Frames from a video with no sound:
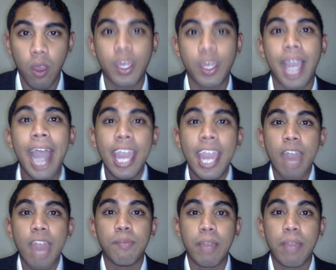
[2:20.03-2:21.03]
Okay, I
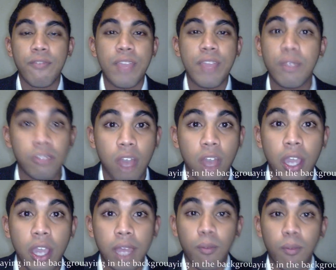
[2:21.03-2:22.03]
have my favorite
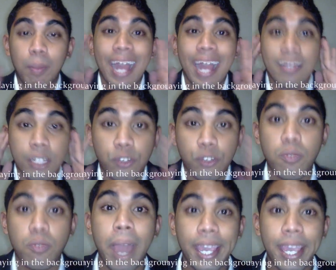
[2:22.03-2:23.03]
song blasted through
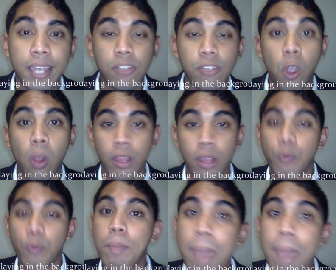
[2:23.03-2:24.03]
my ears called
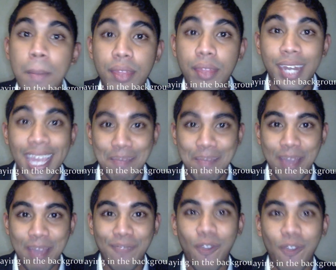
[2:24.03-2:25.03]
Remember the Name
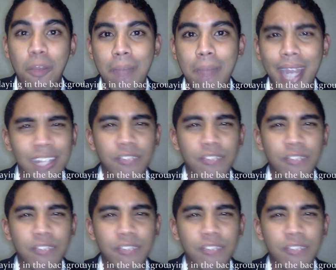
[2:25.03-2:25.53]
by Fort Minor.